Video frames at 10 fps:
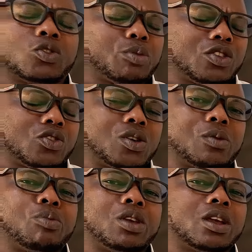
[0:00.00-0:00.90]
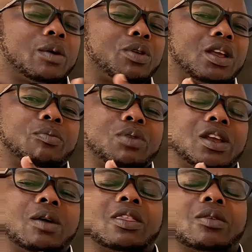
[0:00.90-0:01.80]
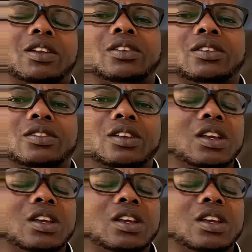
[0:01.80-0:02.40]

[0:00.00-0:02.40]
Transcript: to be doing bigger mathematics.